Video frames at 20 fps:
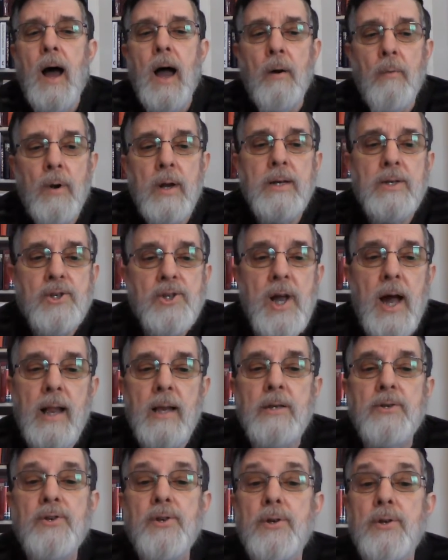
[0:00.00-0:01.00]
I want to
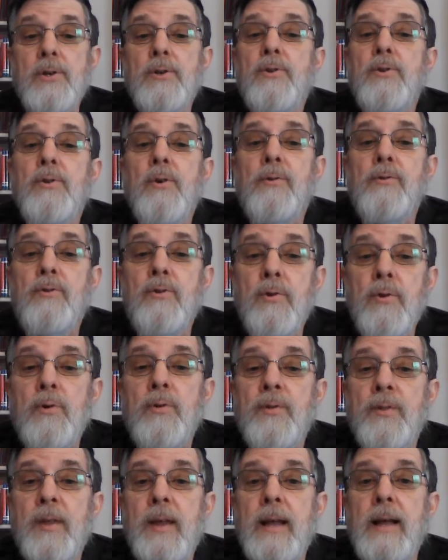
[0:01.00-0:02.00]
challenge you to do two
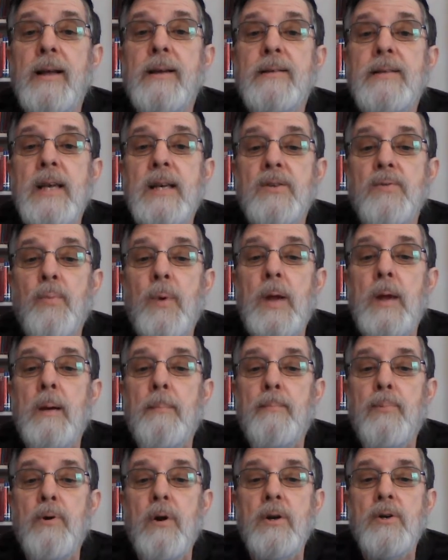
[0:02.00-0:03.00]
things as we
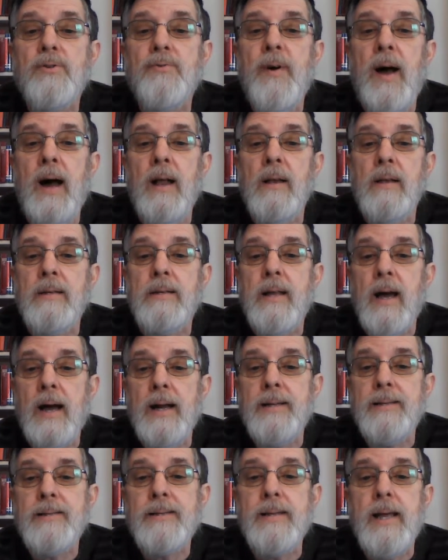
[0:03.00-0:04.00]
approach
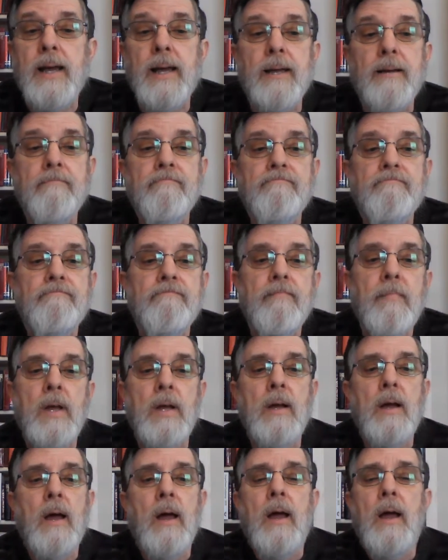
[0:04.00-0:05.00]
Valentine's Day.
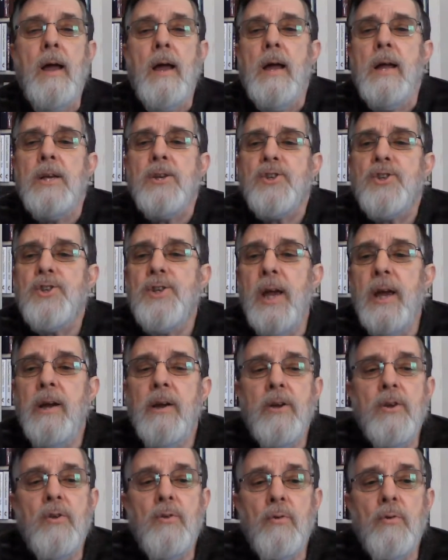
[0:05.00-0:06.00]

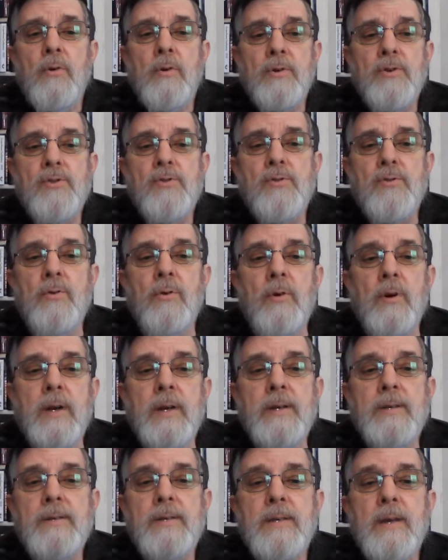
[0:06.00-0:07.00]
Share your
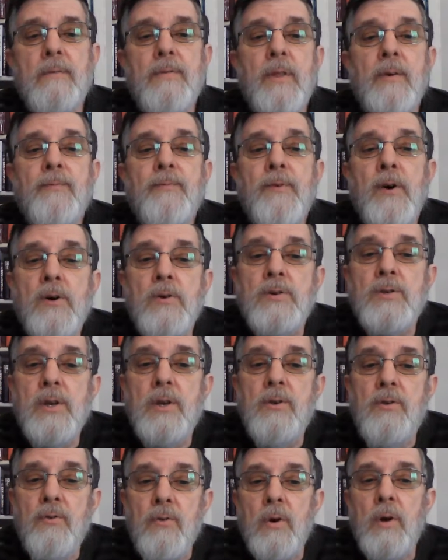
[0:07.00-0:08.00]
stories of the folks
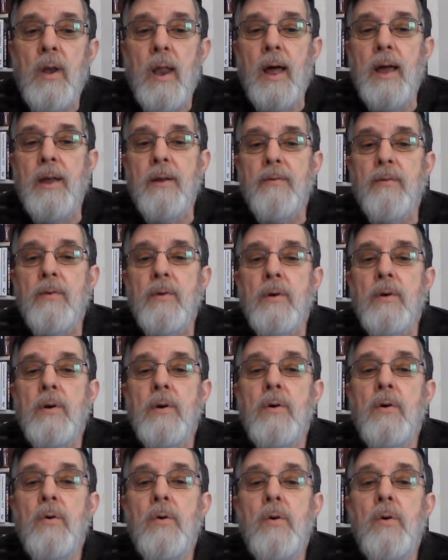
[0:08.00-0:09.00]
in your life
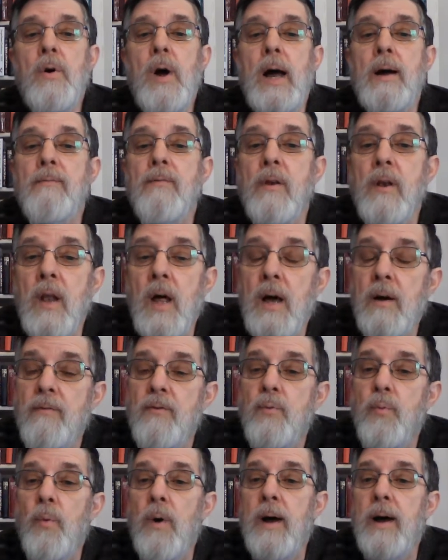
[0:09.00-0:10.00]
who have
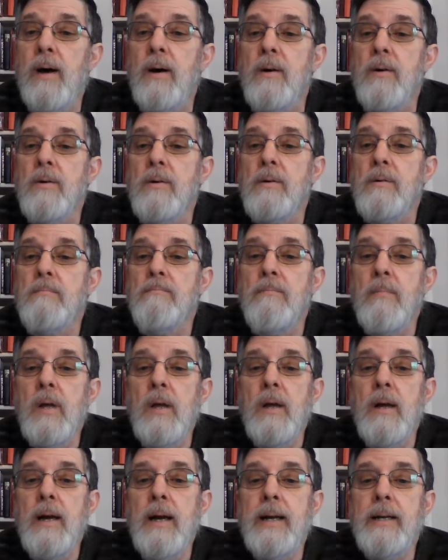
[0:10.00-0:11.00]
loved well
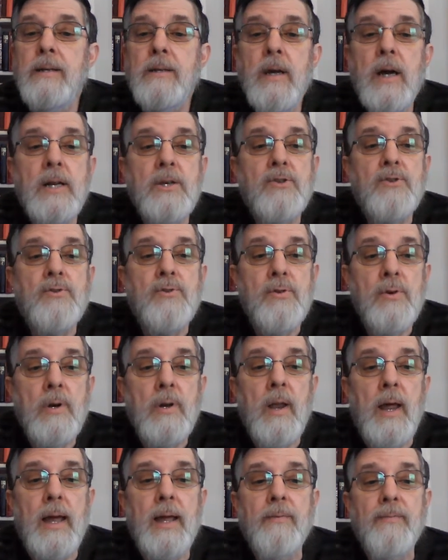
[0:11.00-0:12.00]
and touched your
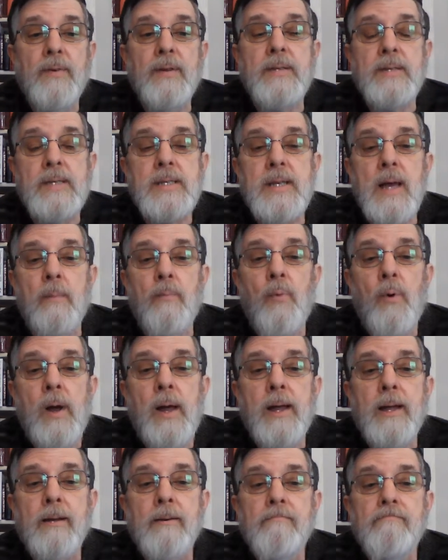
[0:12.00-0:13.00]
life in some
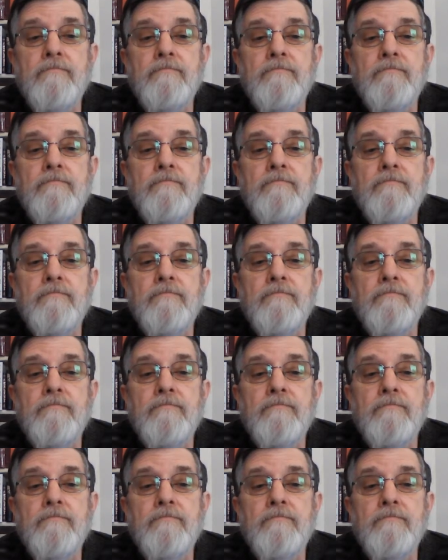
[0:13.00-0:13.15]
way.